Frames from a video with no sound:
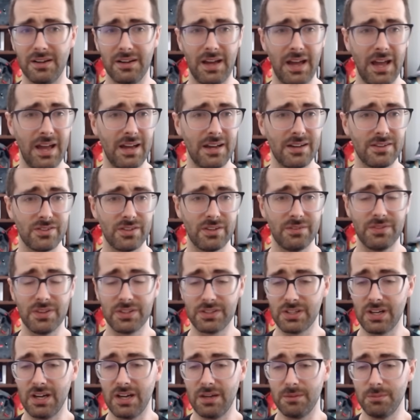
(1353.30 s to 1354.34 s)
As of the
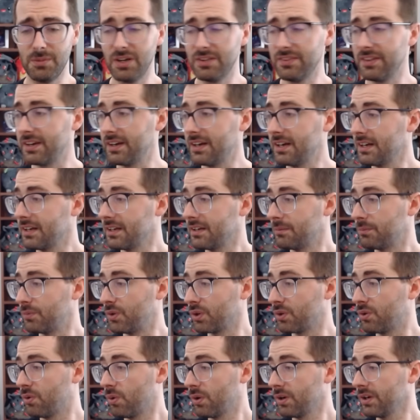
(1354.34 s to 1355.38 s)
time that I am
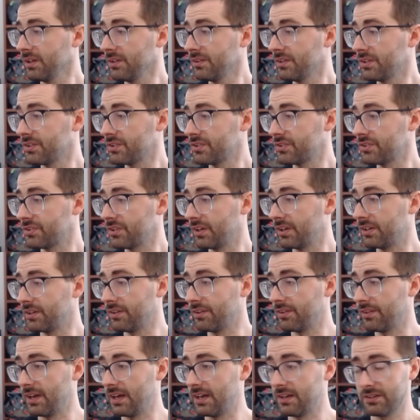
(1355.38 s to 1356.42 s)
recording this, and
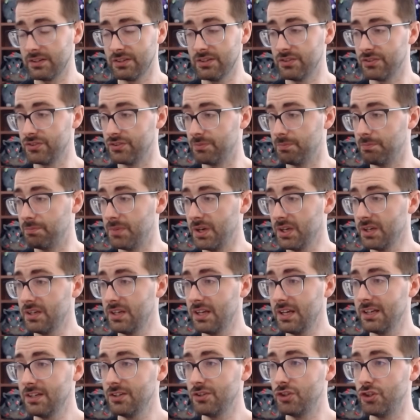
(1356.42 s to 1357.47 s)
that is
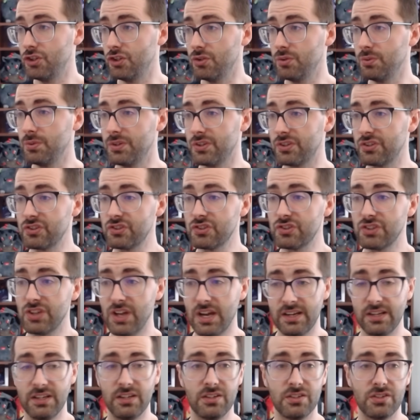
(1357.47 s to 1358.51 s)
Monday, June
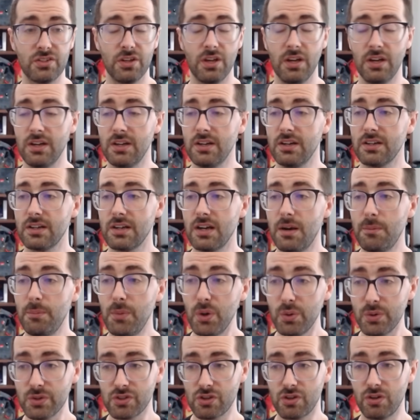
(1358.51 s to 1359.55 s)
2nd,
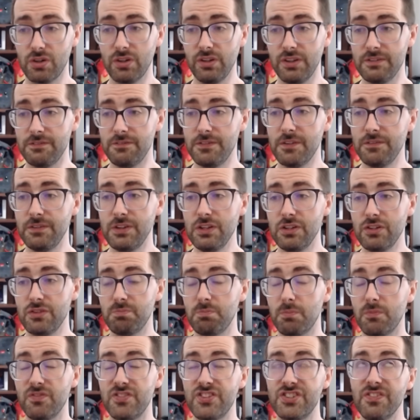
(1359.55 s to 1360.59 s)
combo is currently
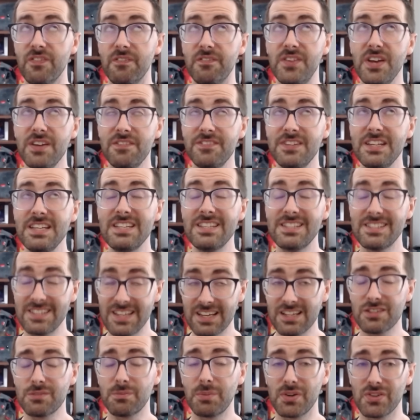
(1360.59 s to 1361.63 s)

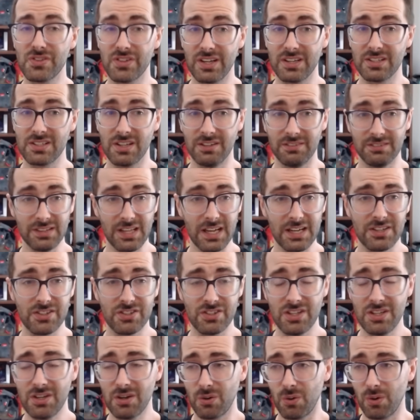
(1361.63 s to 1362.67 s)
56% of
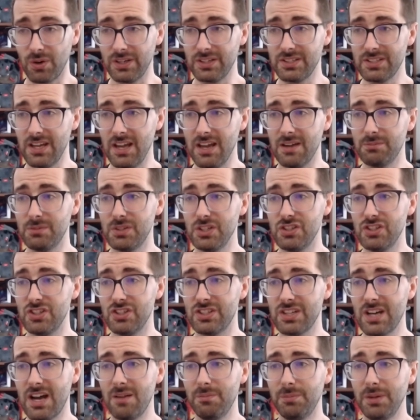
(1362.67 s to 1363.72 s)
Legacy, according to MTG
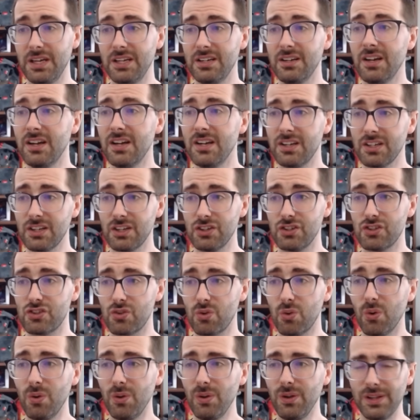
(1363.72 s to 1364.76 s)
Top 8.
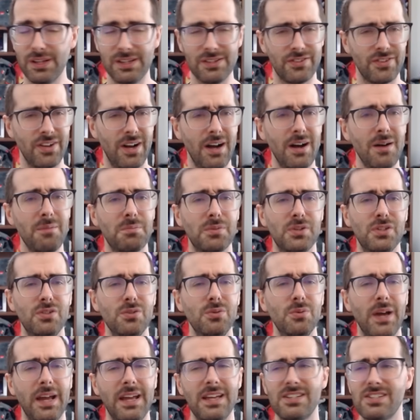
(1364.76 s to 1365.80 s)
Control is up
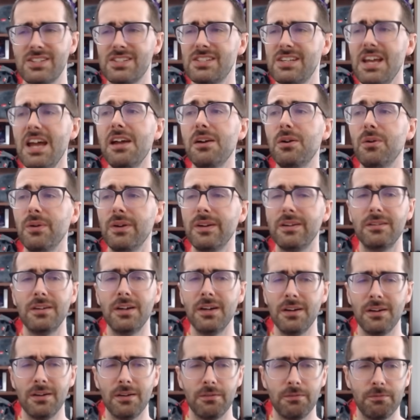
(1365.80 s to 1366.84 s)
to a staggering
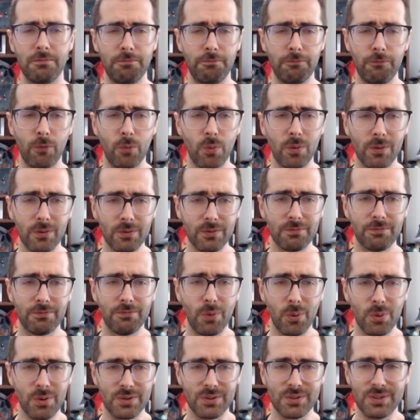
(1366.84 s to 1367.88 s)

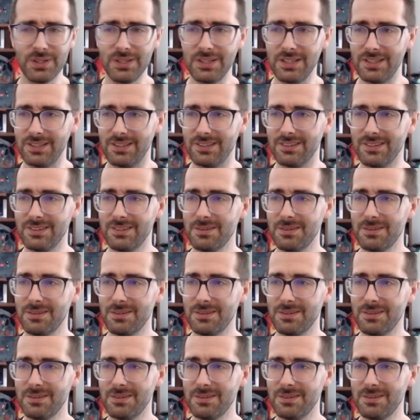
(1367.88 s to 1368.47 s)
14%.